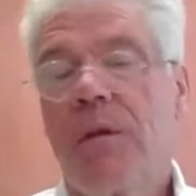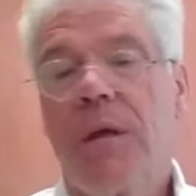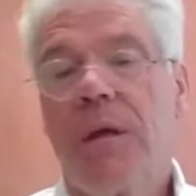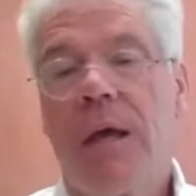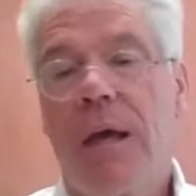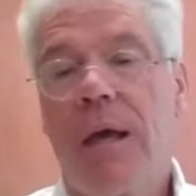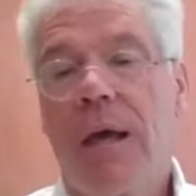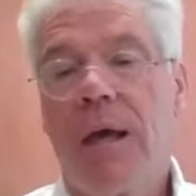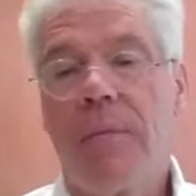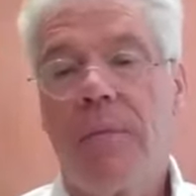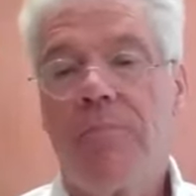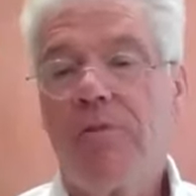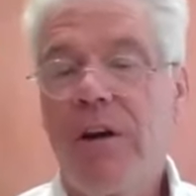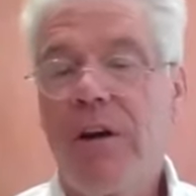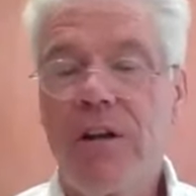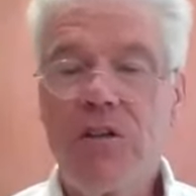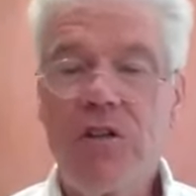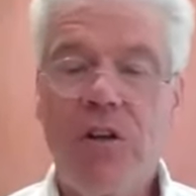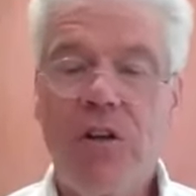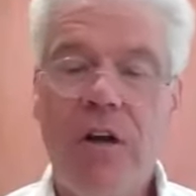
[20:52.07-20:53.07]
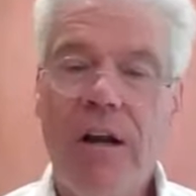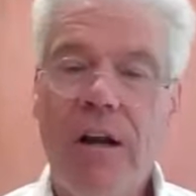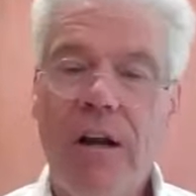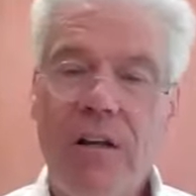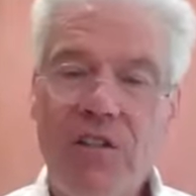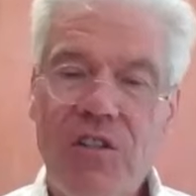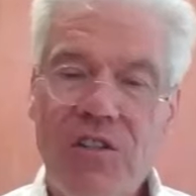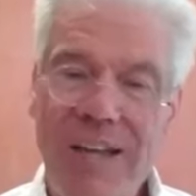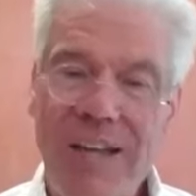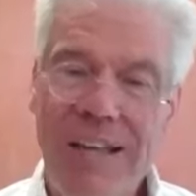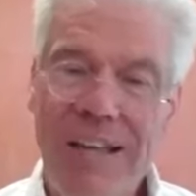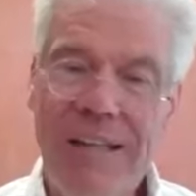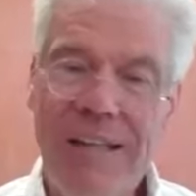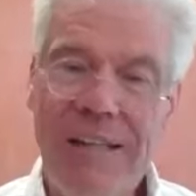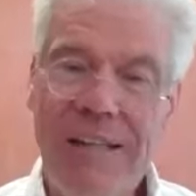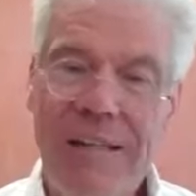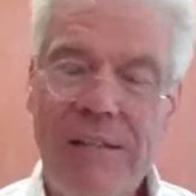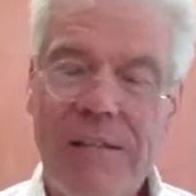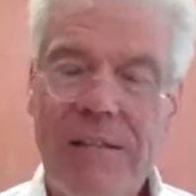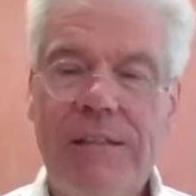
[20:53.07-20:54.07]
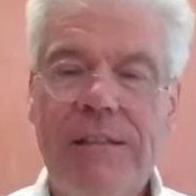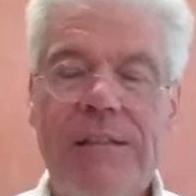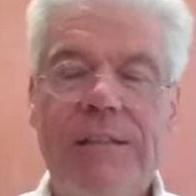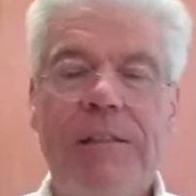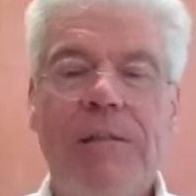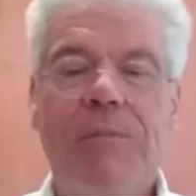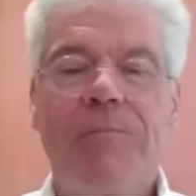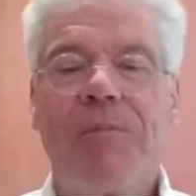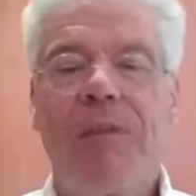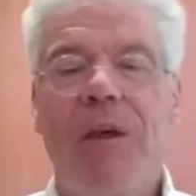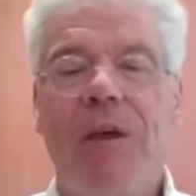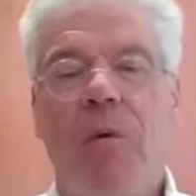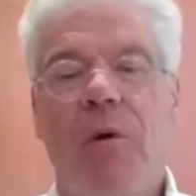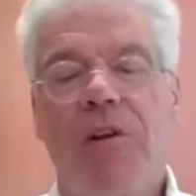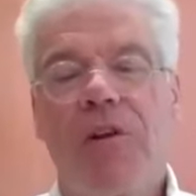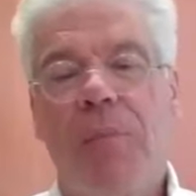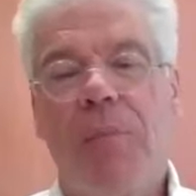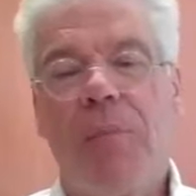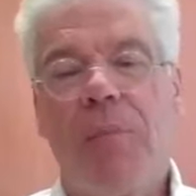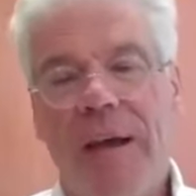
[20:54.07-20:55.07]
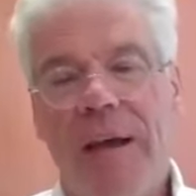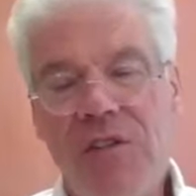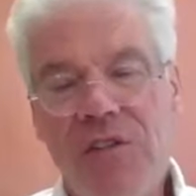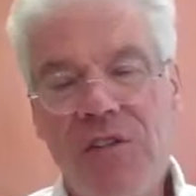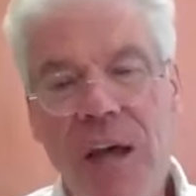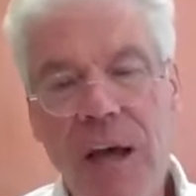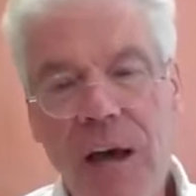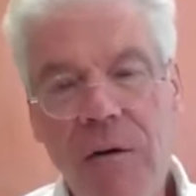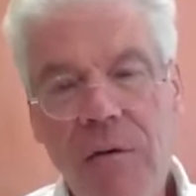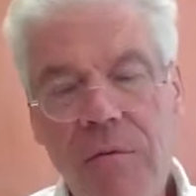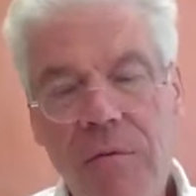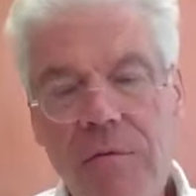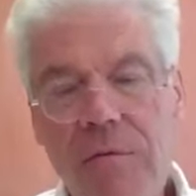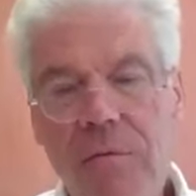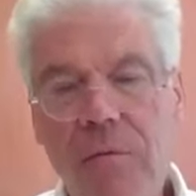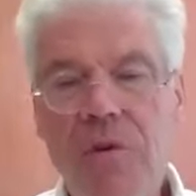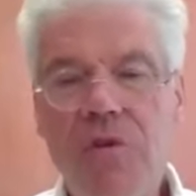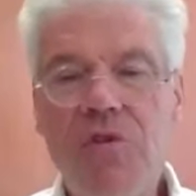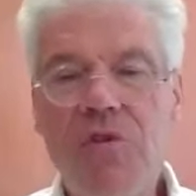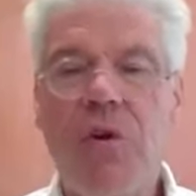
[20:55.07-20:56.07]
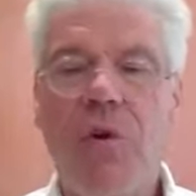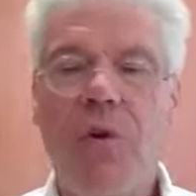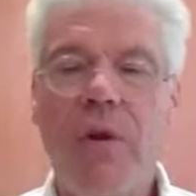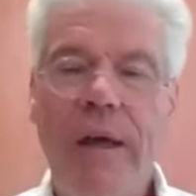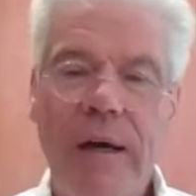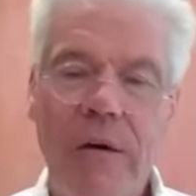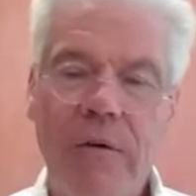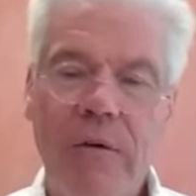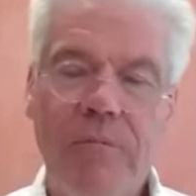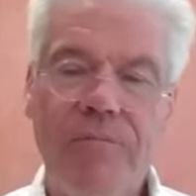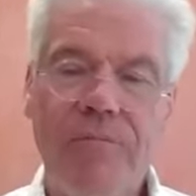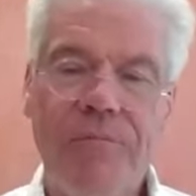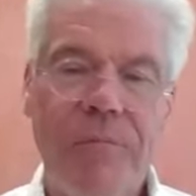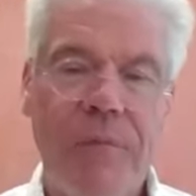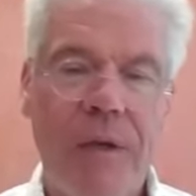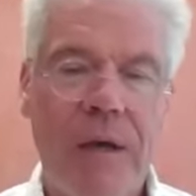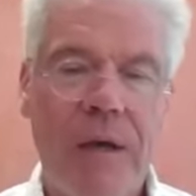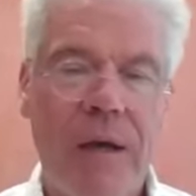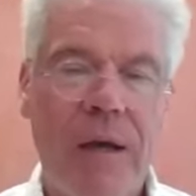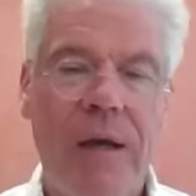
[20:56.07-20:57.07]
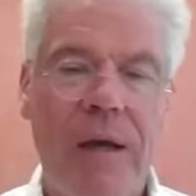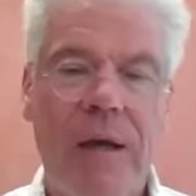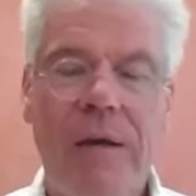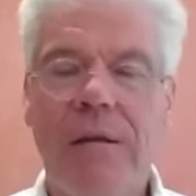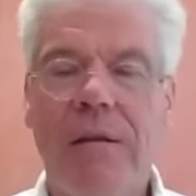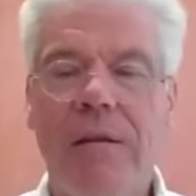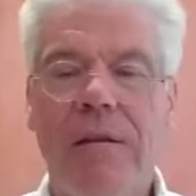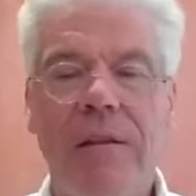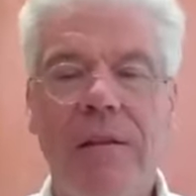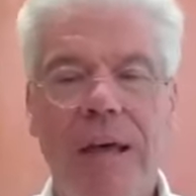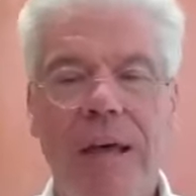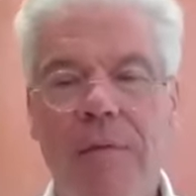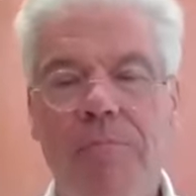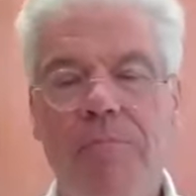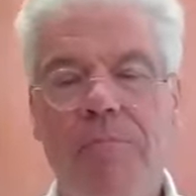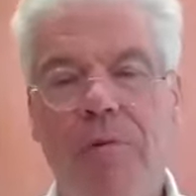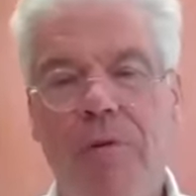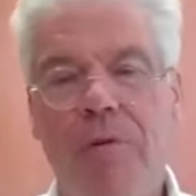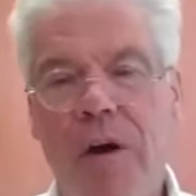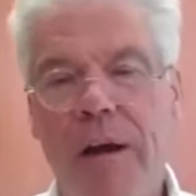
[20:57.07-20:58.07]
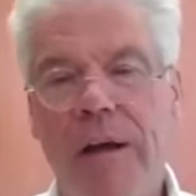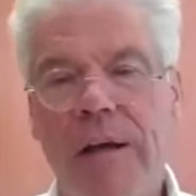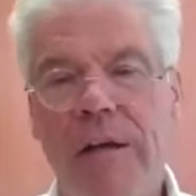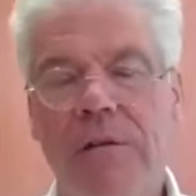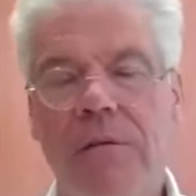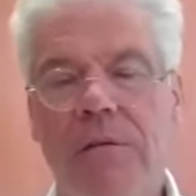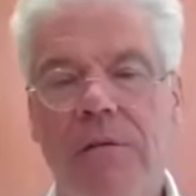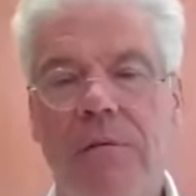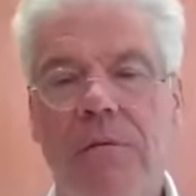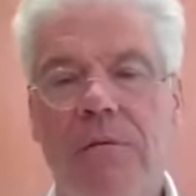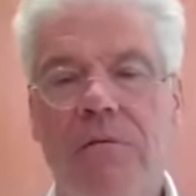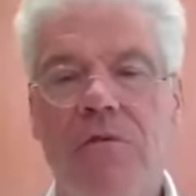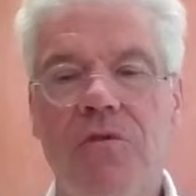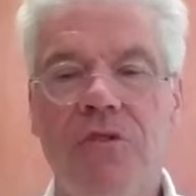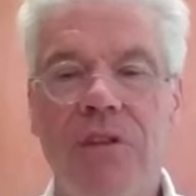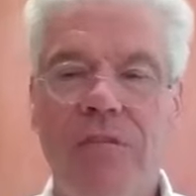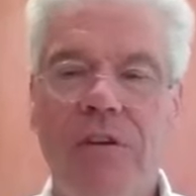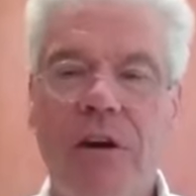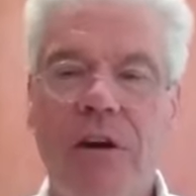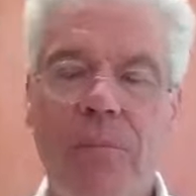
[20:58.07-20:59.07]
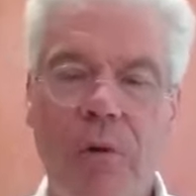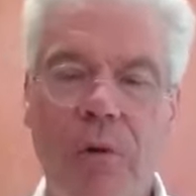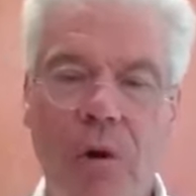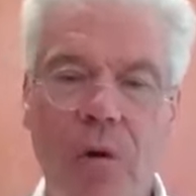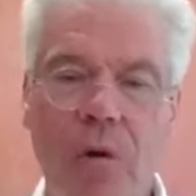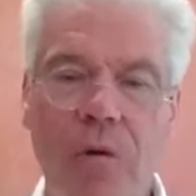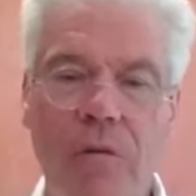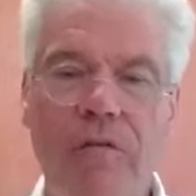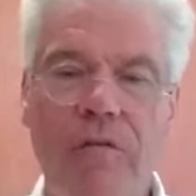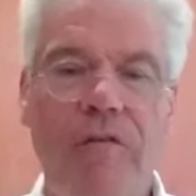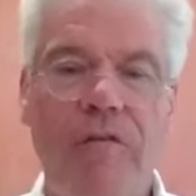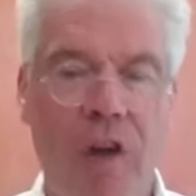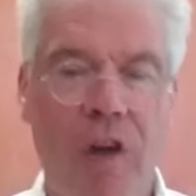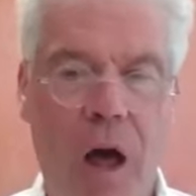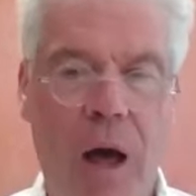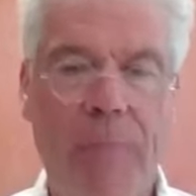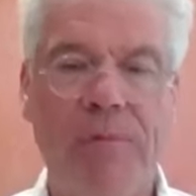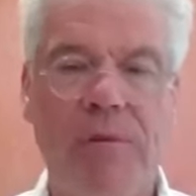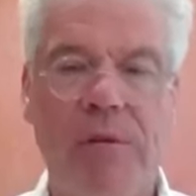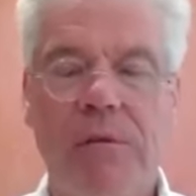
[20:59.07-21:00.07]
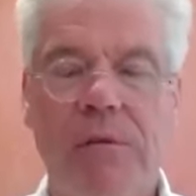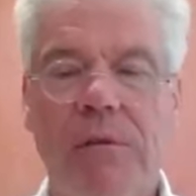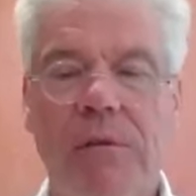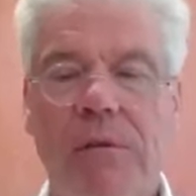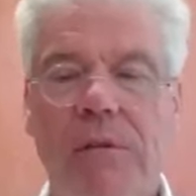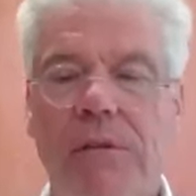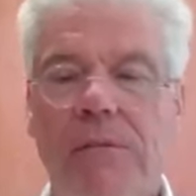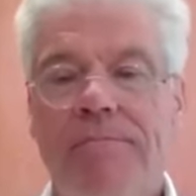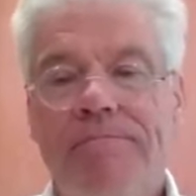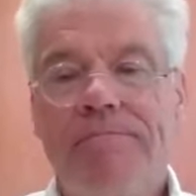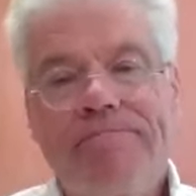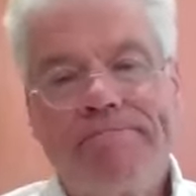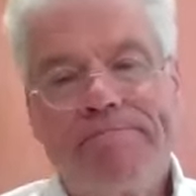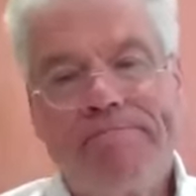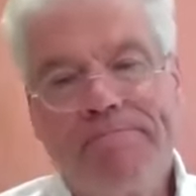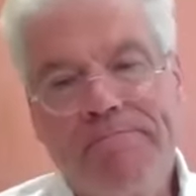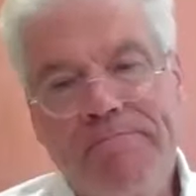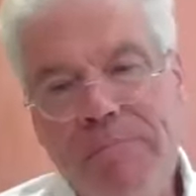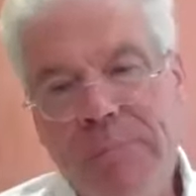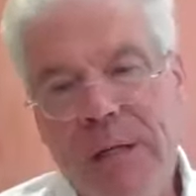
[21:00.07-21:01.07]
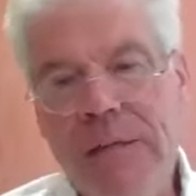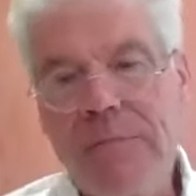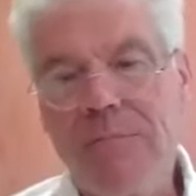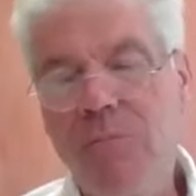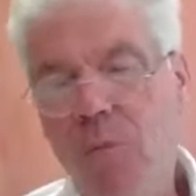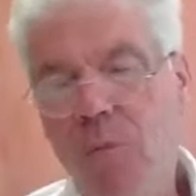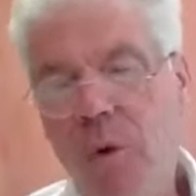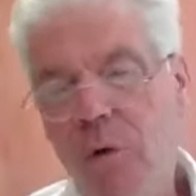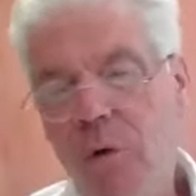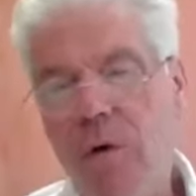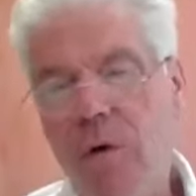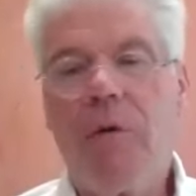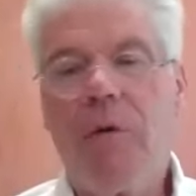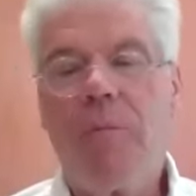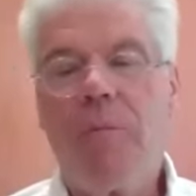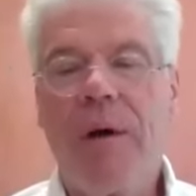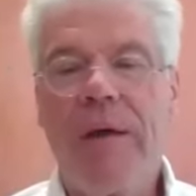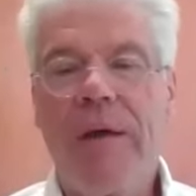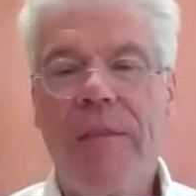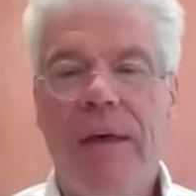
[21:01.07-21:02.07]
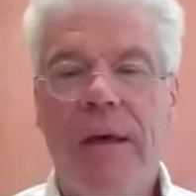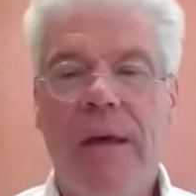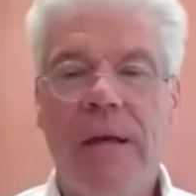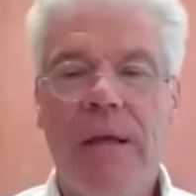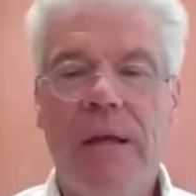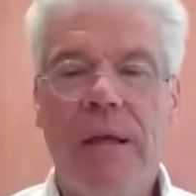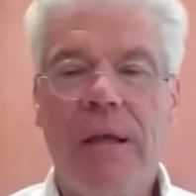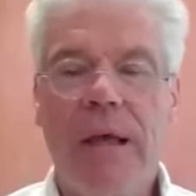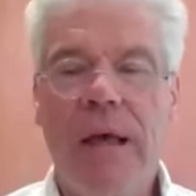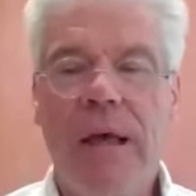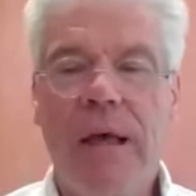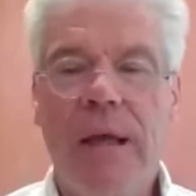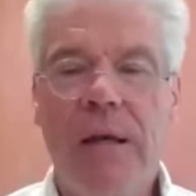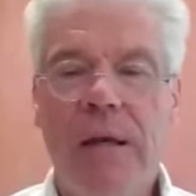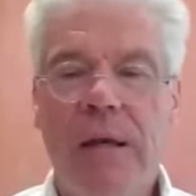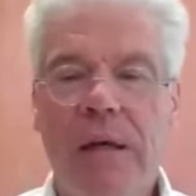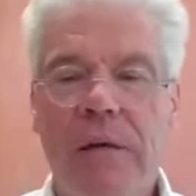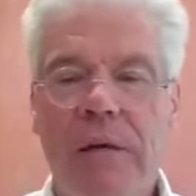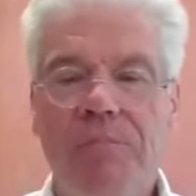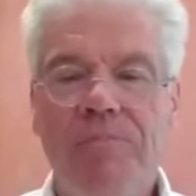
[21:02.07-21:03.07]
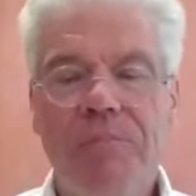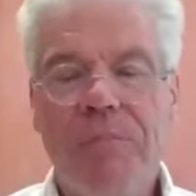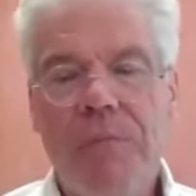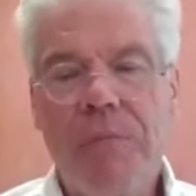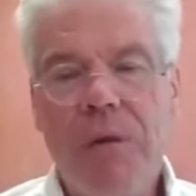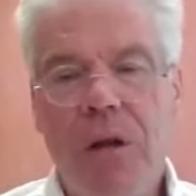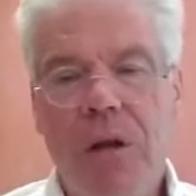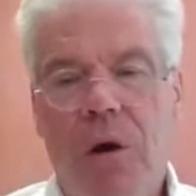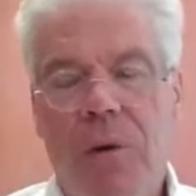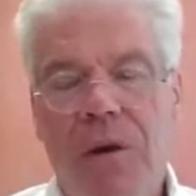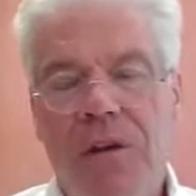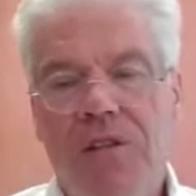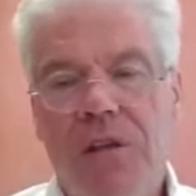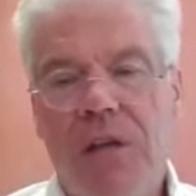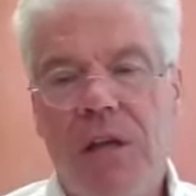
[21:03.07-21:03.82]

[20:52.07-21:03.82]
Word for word: And Prudential got all excited. They wanted to buy us out. We sold out, and that product, seven up gold, flopped. But we were out by then, and uh, you know it's